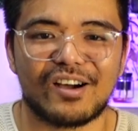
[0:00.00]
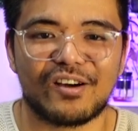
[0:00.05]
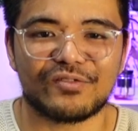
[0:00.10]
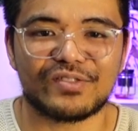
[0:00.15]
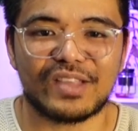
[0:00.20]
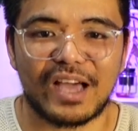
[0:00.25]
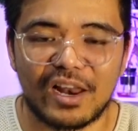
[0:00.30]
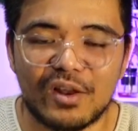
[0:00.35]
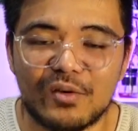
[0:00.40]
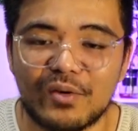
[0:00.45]
of
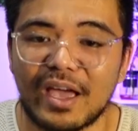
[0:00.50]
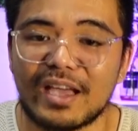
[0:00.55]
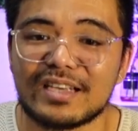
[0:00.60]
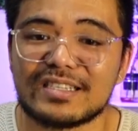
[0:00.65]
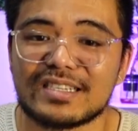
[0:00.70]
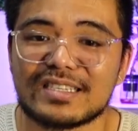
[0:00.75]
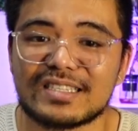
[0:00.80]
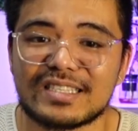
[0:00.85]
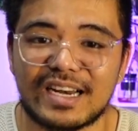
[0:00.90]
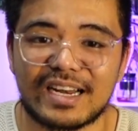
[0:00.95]
the
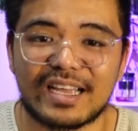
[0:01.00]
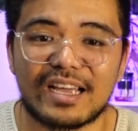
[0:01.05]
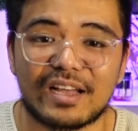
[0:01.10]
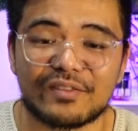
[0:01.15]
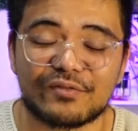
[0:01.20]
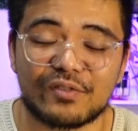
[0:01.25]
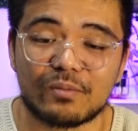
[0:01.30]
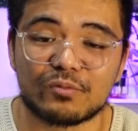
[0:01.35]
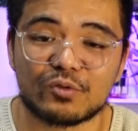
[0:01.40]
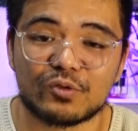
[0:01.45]
alocasias that I
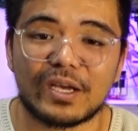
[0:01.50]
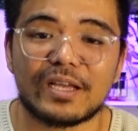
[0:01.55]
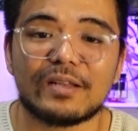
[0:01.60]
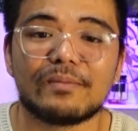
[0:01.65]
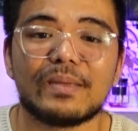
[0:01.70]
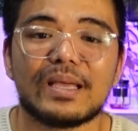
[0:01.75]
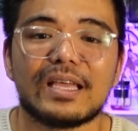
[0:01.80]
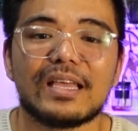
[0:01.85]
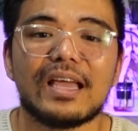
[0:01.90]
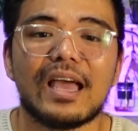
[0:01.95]
got from
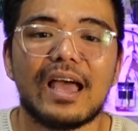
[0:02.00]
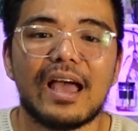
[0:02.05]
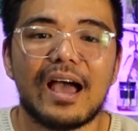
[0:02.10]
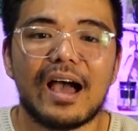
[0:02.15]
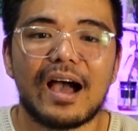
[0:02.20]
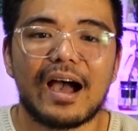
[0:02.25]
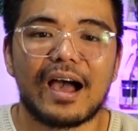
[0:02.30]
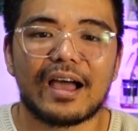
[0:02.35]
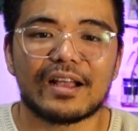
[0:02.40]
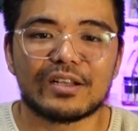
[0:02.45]
TradeMe,
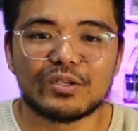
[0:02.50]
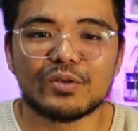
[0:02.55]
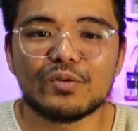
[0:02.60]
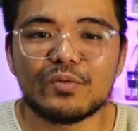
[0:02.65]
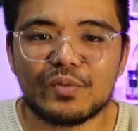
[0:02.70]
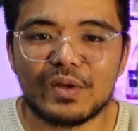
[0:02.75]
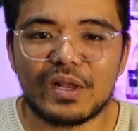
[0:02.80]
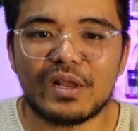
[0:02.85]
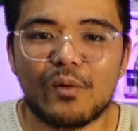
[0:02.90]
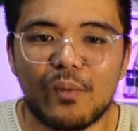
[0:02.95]
I do
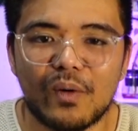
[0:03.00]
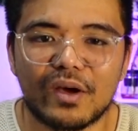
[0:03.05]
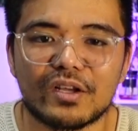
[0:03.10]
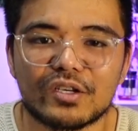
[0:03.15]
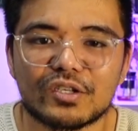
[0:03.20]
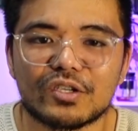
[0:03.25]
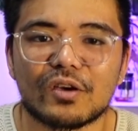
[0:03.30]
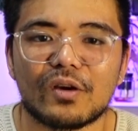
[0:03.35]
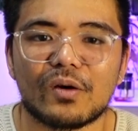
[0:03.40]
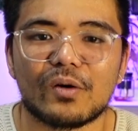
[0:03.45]
really want to
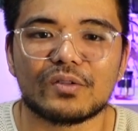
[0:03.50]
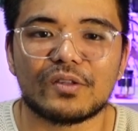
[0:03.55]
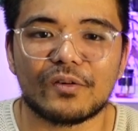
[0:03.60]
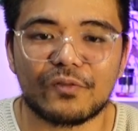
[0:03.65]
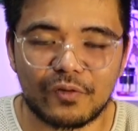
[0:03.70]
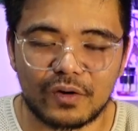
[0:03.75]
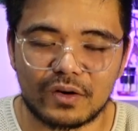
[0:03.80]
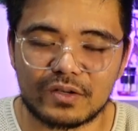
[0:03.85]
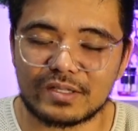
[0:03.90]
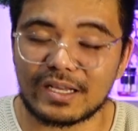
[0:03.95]
show the
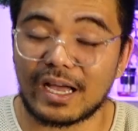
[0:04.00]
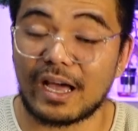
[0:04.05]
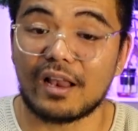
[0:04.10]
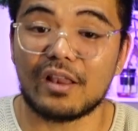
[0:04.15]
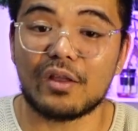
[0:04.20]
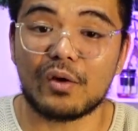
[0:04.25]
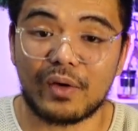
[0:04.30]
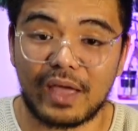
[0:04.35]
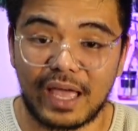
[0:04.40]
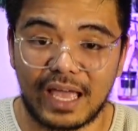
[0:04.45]
first
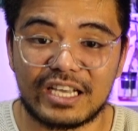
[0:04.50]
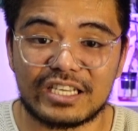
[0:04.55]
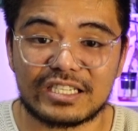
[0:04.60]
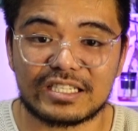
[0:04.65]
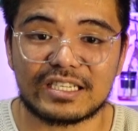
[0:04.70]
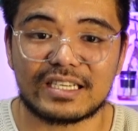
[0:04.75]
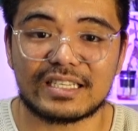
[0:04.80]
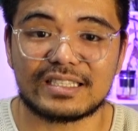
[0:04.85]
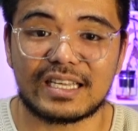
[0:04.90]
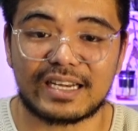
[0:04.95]

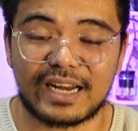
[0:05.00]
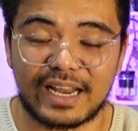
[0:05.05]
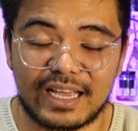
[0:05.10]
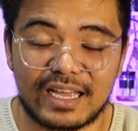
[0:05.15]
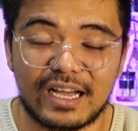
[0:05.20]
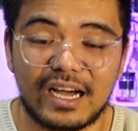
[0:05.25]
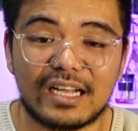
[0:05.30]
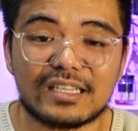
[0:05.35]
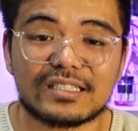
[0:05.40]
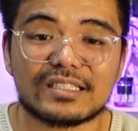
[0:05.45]
alocasia that I
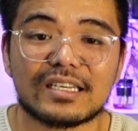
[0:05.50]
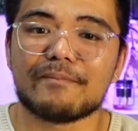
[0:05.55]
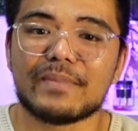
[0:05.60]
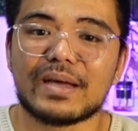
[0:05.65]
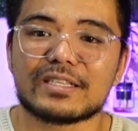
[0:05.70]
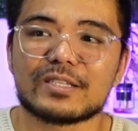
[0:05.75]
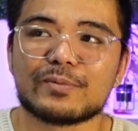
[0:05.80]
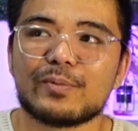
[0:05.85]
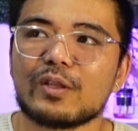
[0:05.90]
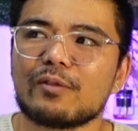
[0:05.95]
got.
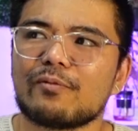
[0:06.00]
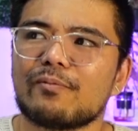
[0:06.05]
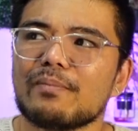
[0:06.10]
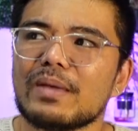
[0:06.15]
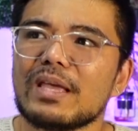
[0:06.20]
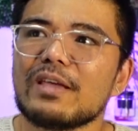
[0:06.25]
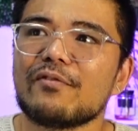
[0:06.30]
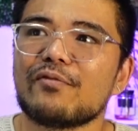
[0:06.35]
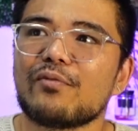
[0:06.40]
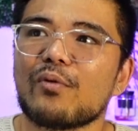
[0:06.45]
It's with
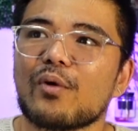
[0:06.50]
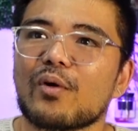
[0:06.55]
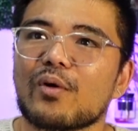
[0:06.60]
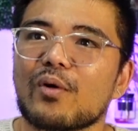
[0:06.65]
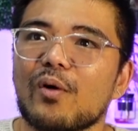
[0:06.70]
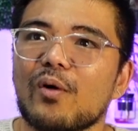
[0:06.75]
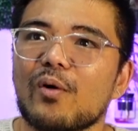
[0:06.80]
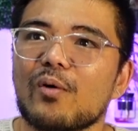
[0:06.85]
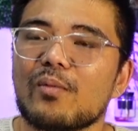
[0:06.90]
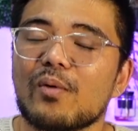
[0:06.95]
me for
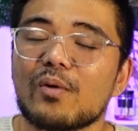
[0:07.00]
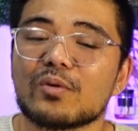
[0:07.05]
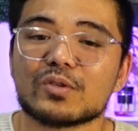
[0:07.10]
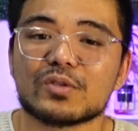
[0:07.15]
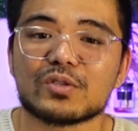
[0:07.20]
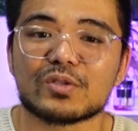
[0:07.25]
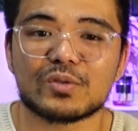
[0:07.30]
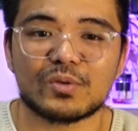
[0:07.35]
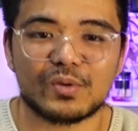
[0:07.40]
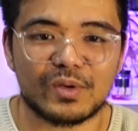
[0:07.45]

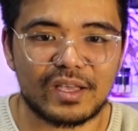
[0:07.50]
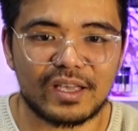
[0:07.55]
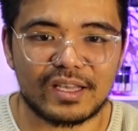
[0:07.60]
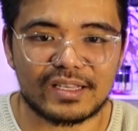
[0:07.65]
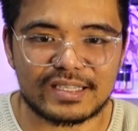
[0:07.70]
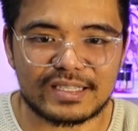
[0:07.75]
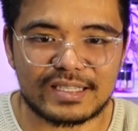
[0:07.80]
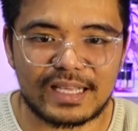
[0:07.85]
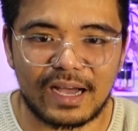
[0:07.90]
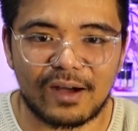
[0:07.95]
almost two
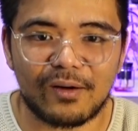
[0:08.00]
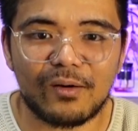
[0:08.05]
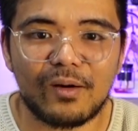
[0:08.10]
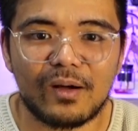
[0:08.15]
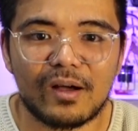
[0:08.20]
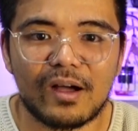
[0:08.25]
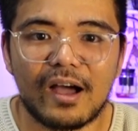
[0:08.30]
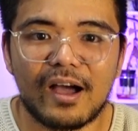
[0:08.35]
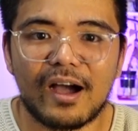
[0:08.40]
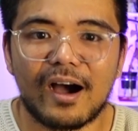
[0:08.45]
years
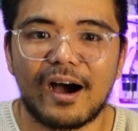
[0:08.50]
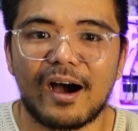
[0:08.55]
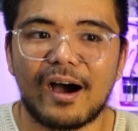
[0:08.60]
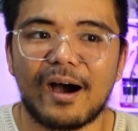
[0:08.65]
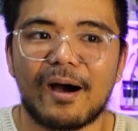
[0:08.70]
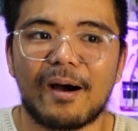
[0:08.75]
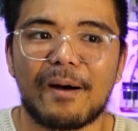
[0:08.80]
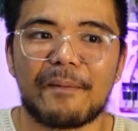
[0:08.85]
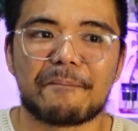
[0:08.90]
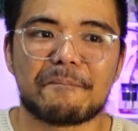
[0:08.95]
now,
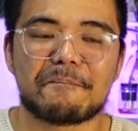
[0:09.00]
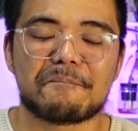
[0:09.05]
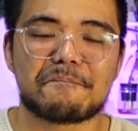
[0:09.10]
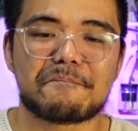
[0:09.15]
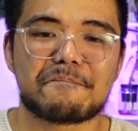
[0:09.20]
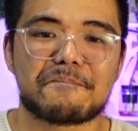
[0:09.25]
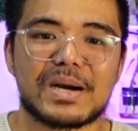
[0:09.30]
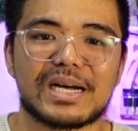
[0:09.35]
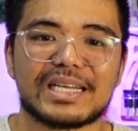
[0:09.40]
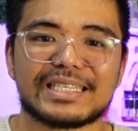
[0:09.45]

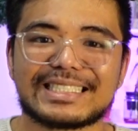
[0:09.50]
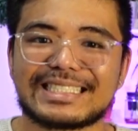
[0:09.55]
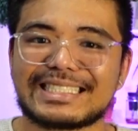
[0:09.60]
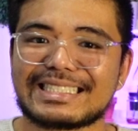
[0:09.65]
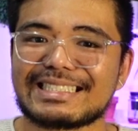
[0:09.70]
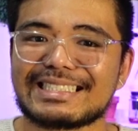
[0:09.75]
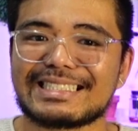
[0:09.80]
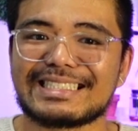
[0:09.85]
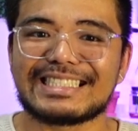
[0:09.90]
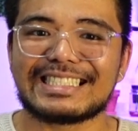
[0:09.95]
um, but
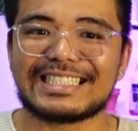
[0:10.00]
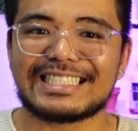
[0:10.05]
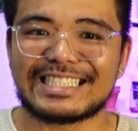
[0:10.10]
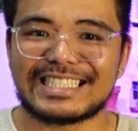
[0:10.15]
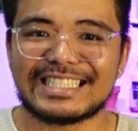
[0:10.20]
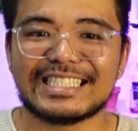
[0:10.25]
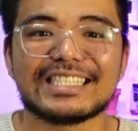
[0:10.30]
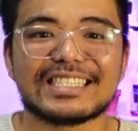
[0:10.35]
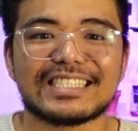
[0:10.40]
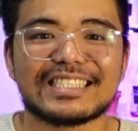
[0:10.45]

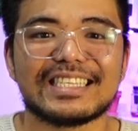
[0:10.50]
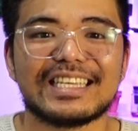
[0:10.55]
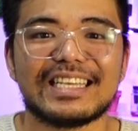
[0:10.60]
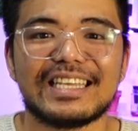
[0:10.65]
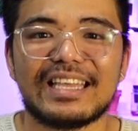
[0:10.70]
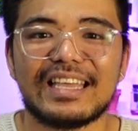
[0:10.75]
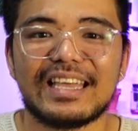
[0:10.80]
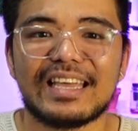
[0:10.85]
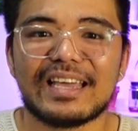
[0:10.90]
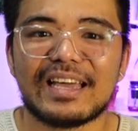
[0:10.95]

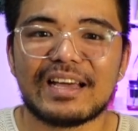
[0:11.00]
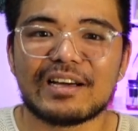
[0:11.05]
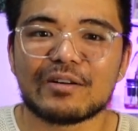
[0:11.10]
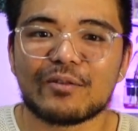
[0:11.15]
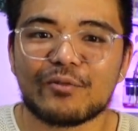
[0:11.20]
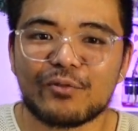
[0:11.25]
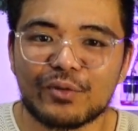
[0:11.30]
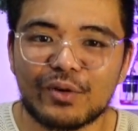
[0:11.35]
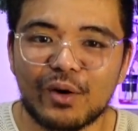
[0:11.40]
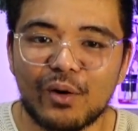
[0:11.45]
honestly,
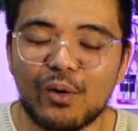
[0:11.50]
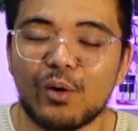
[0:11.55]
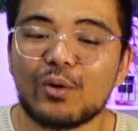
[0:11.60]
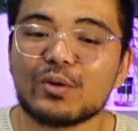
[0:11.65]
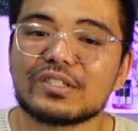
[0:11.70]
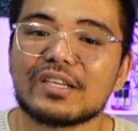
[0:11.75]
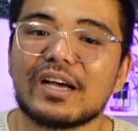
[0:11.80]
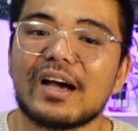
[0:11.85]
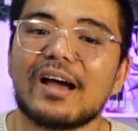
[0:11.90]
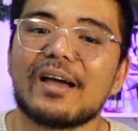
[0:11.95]
for the whole
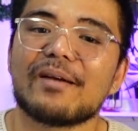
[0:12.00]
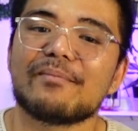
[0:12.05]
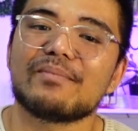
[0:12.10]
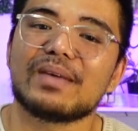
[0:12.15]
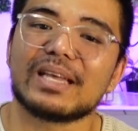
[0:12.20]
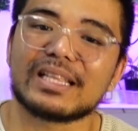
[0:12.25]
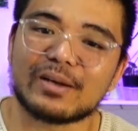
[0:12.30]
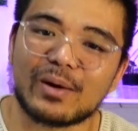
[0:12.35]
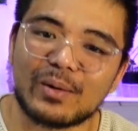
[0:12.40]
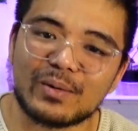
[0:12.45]
time,
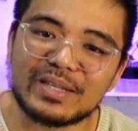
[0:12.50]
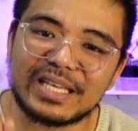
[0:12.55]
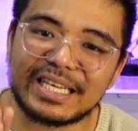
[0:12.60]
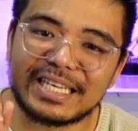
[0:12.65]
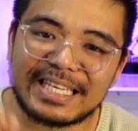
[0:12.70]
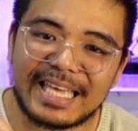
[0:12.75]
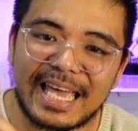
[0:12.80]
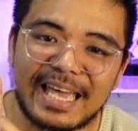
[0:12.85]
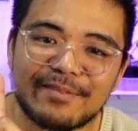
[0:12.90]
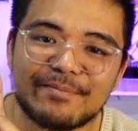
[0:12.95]
it only
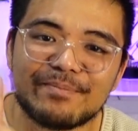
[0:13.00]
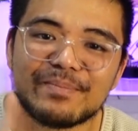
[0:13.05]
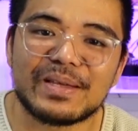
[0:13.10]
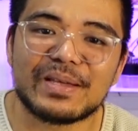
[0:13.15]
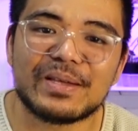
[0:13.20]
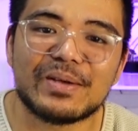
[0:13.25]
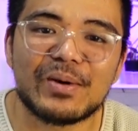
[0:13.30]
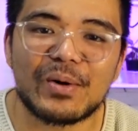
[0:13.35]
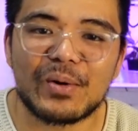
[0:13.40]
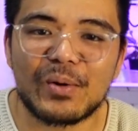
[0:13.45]
gave
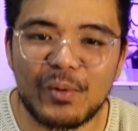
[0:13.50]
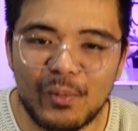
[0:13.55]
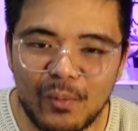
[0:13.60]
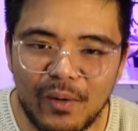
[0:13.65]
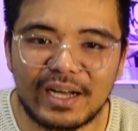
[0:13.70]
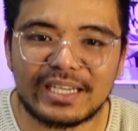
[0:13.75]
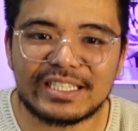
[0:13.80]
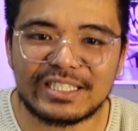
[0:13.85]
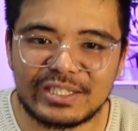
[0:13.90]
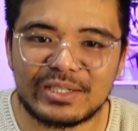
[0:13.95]
me
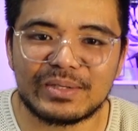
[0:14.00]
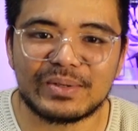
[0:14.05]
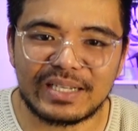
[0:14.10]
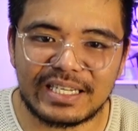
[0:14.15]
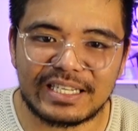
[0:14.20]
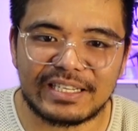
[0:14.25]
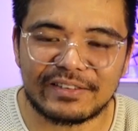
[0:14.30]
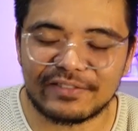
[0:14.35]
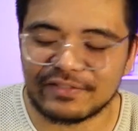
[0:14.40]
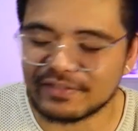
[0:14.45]
one new
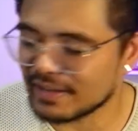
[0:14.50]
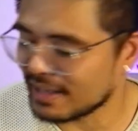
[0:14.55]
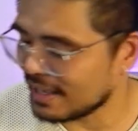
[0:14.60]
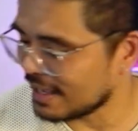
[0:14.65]
leaf.